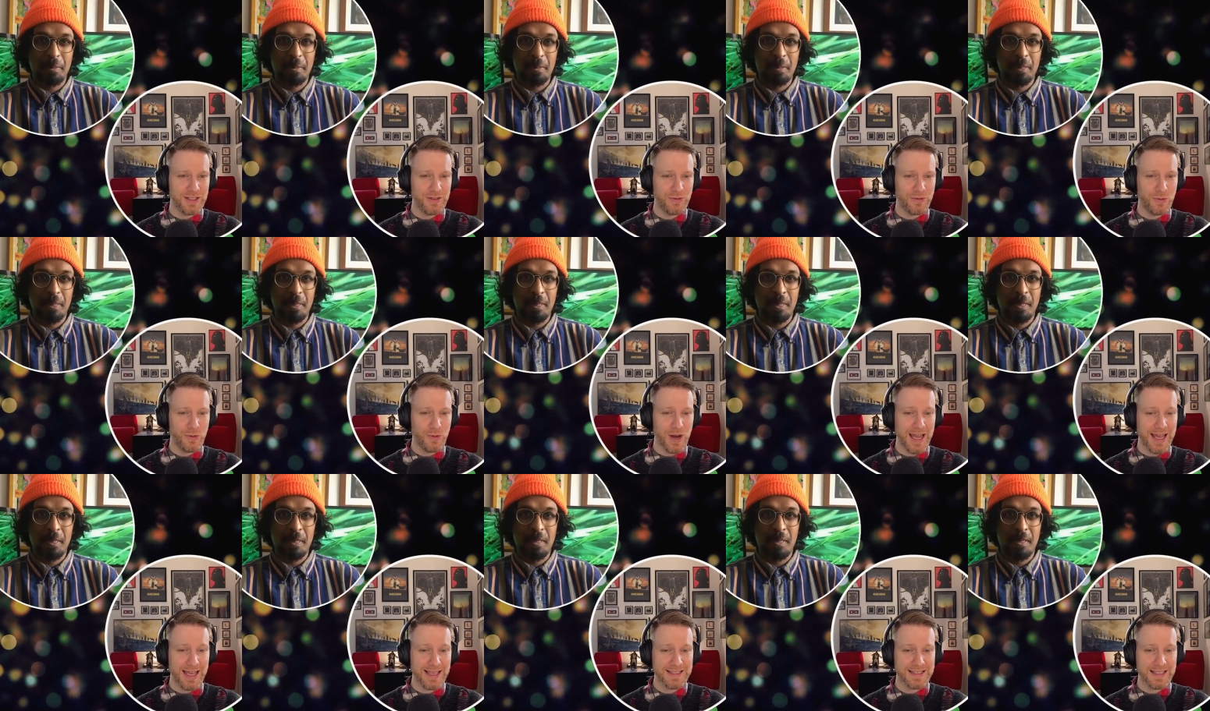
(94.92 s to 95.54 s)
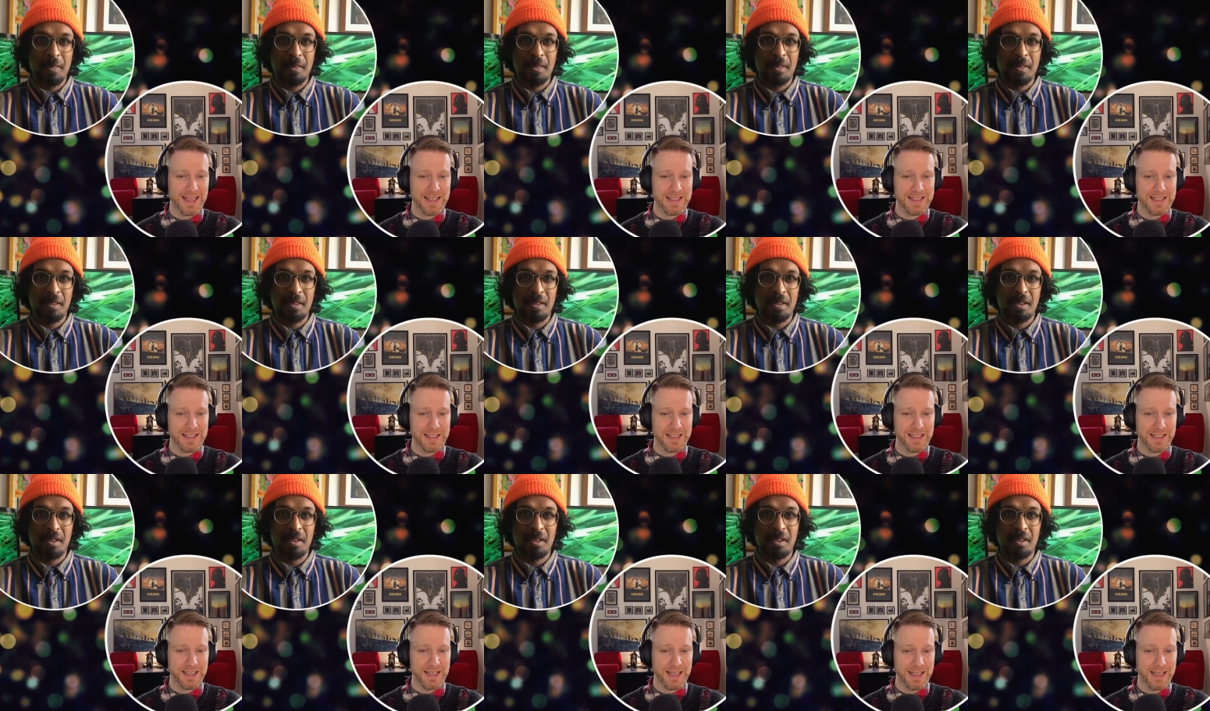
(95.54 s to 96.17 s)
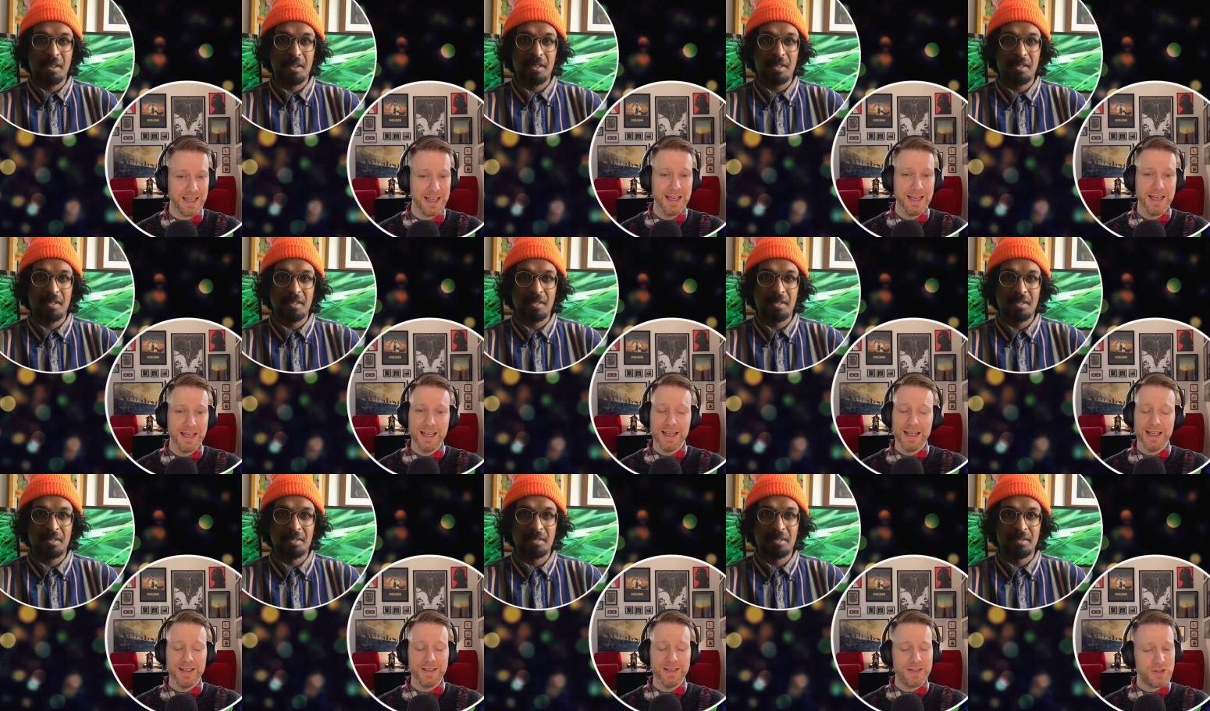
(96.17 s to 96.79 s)
Speaker 1: who has not seen it yet.
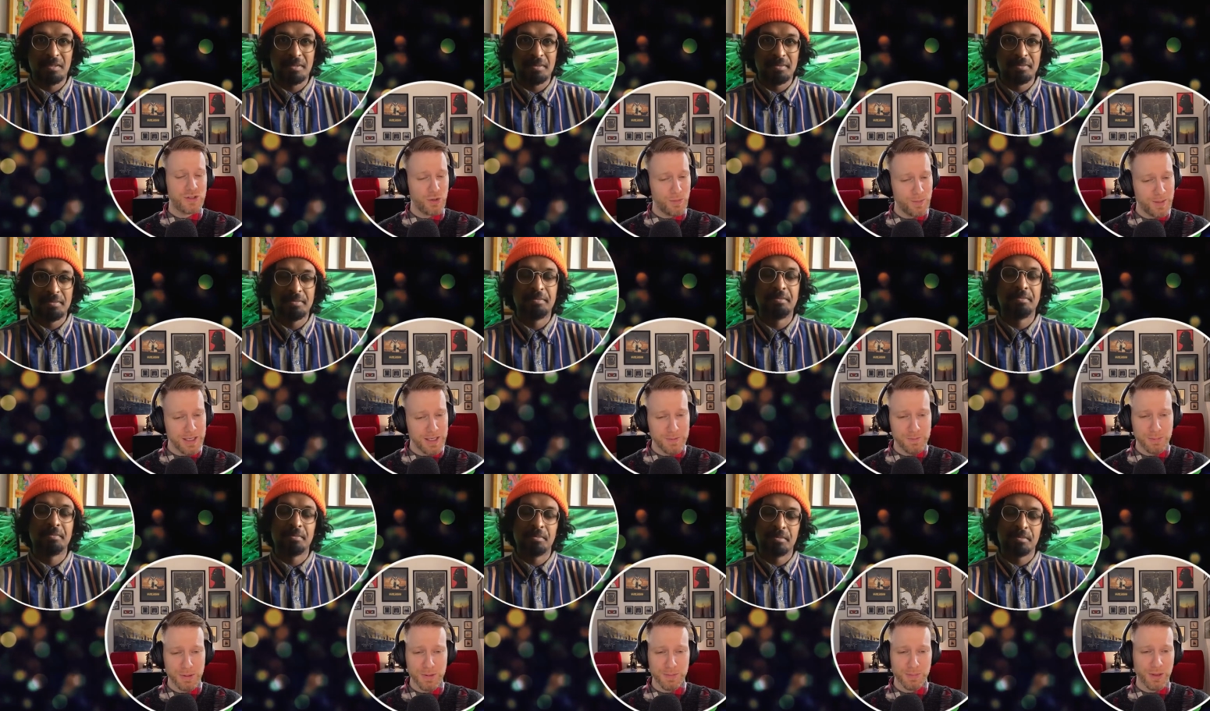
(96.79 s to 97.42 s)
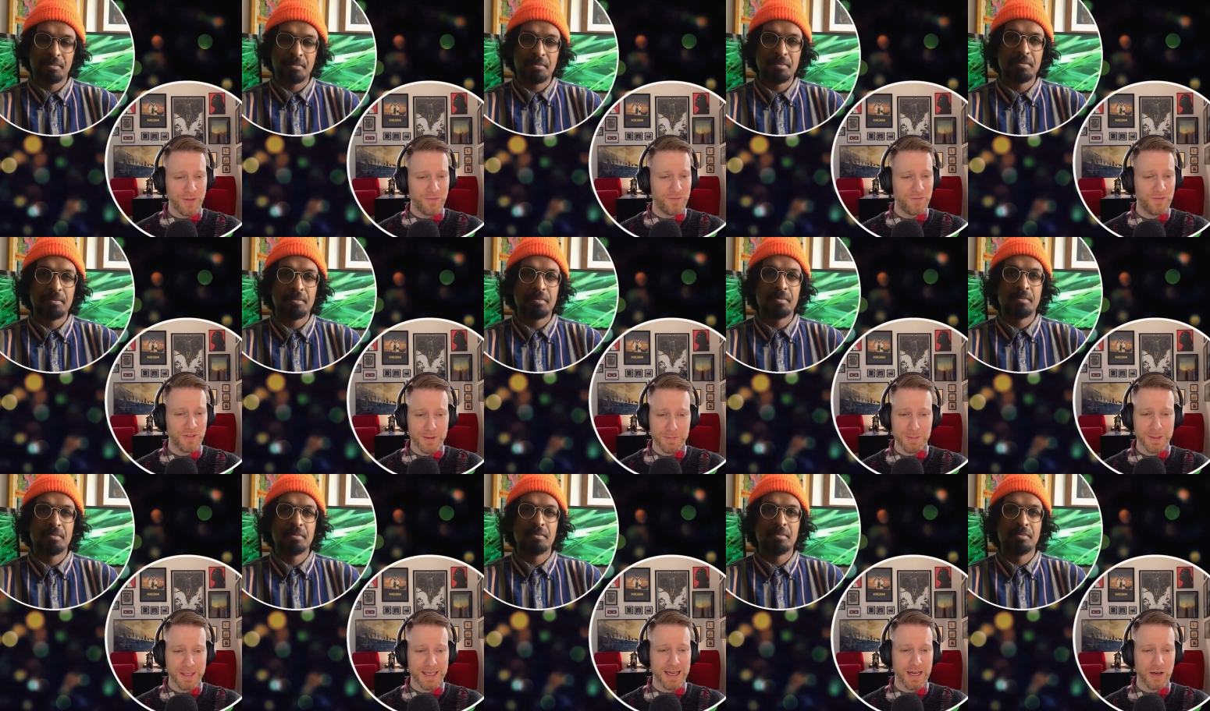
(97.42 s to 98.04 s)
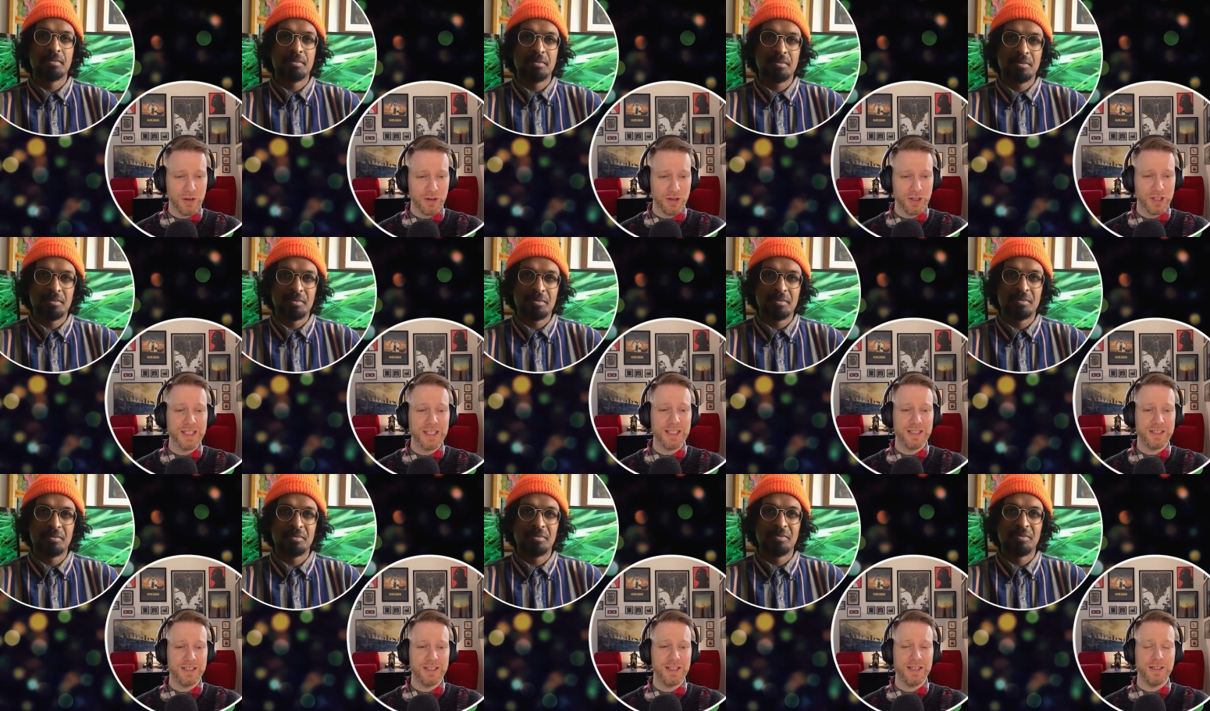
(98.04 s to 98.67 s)
So many people are flipping out on the
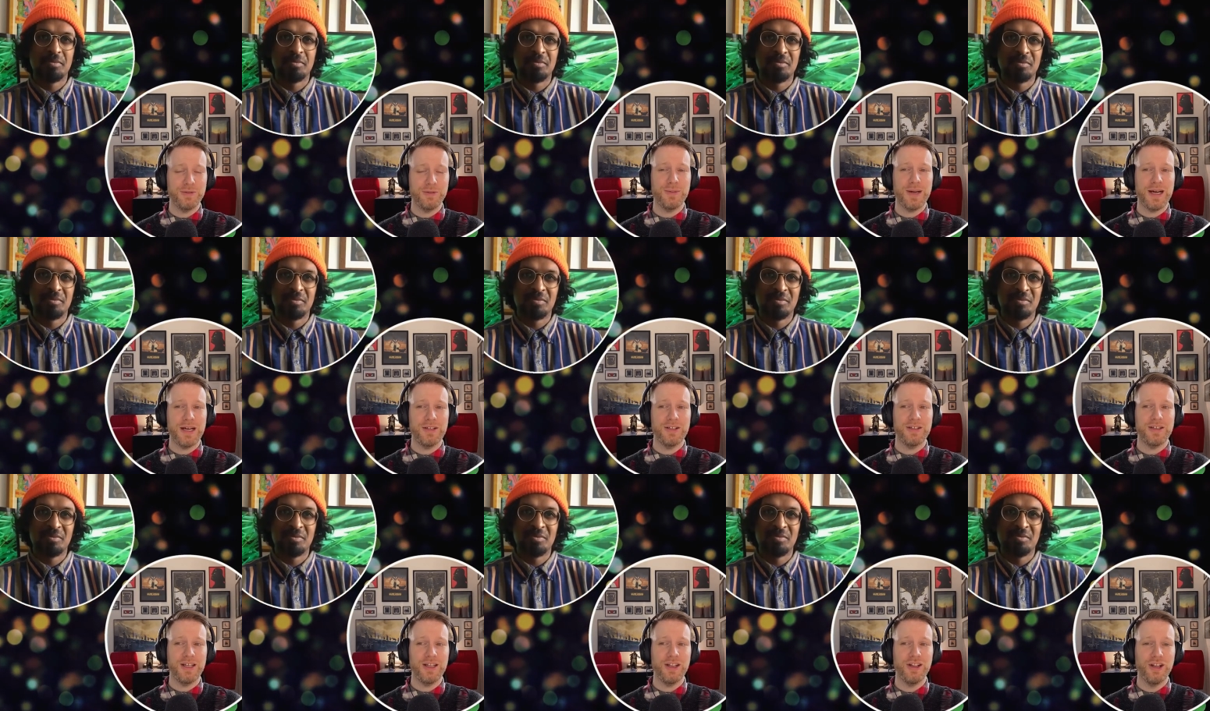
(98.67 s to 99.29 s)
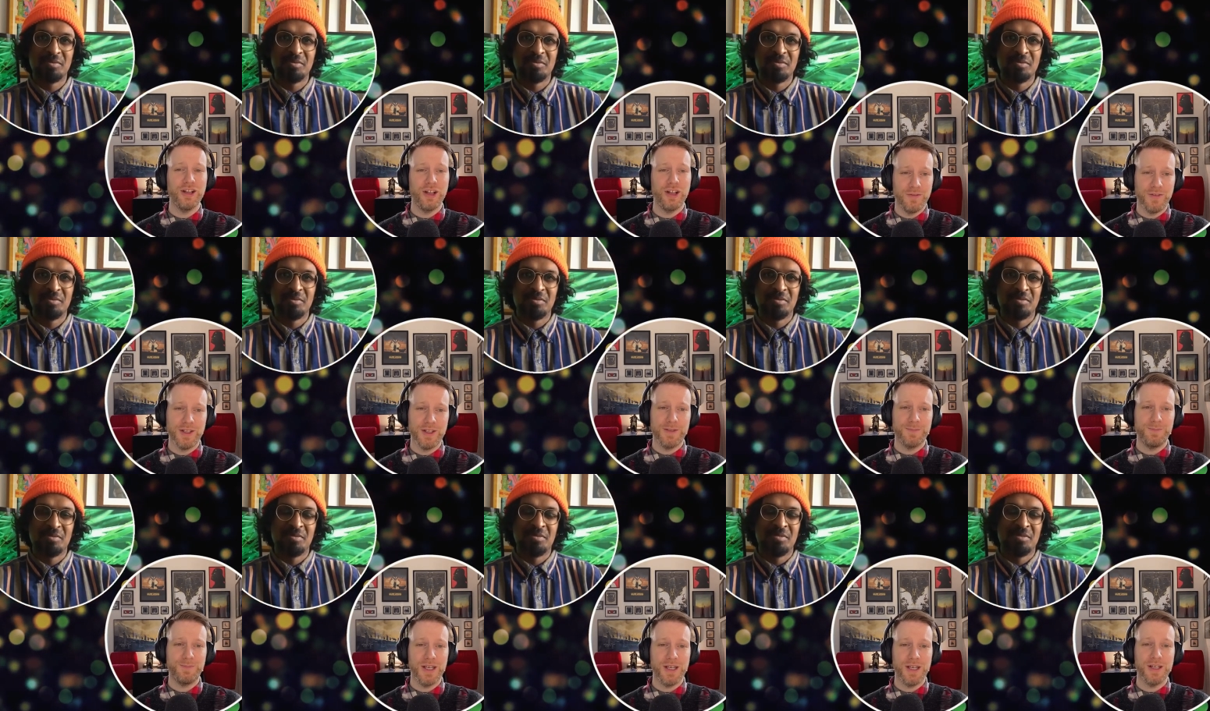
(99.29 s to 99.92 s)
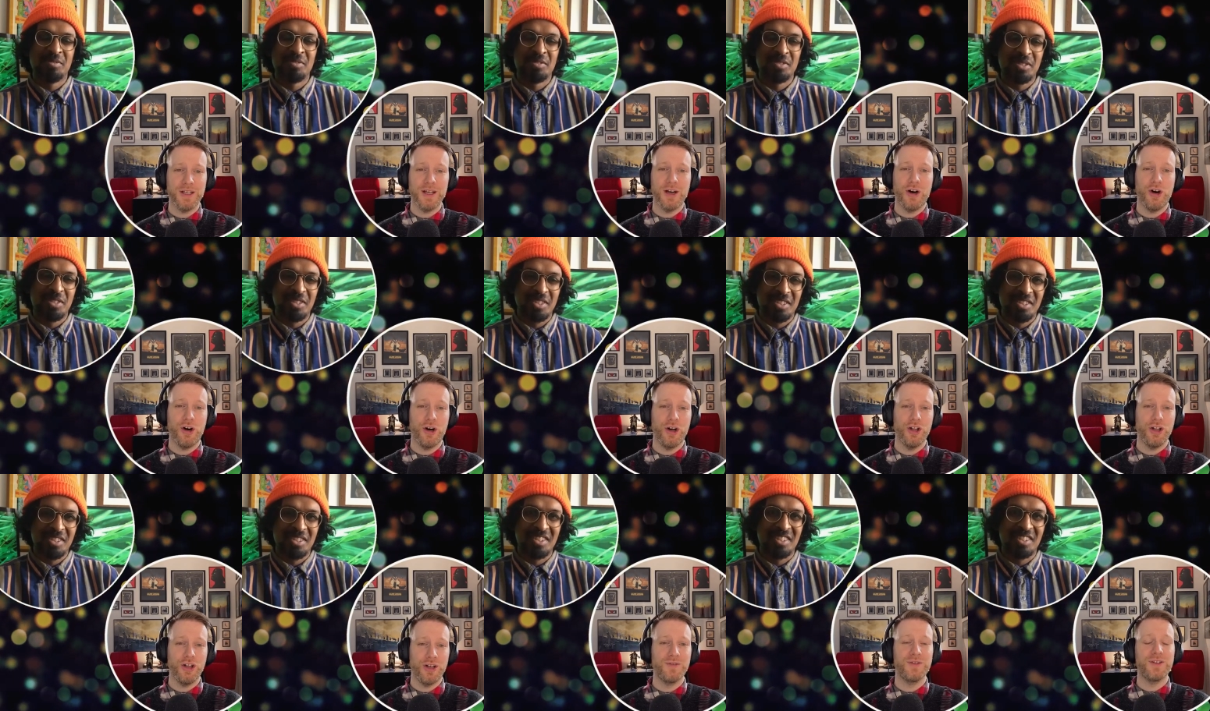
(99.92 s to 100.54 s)
internet about it. They love it. They
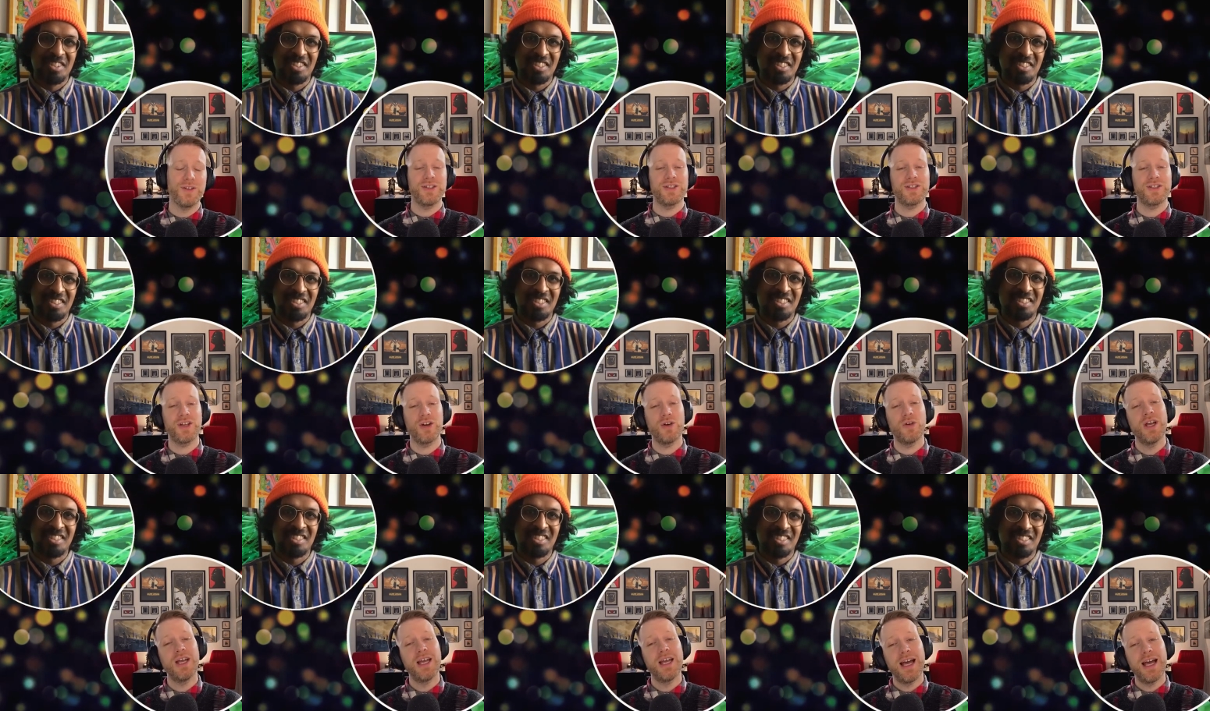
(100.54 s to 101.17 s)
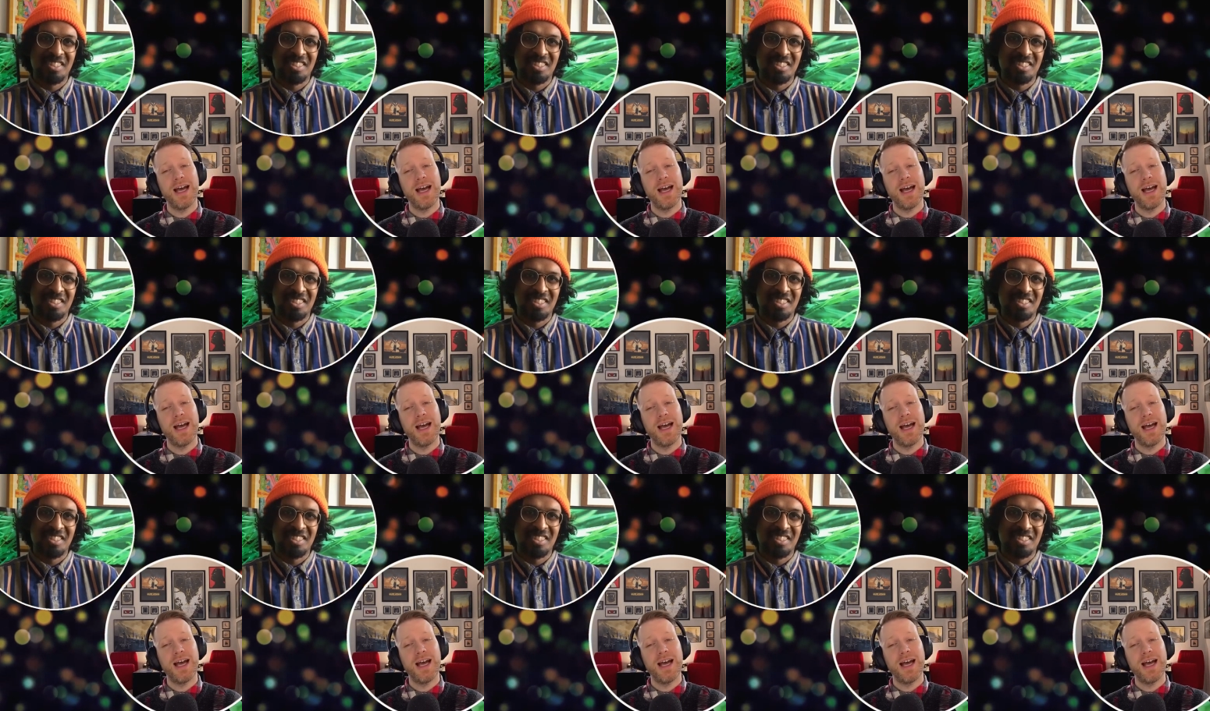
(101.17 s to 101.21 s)
all love it. So.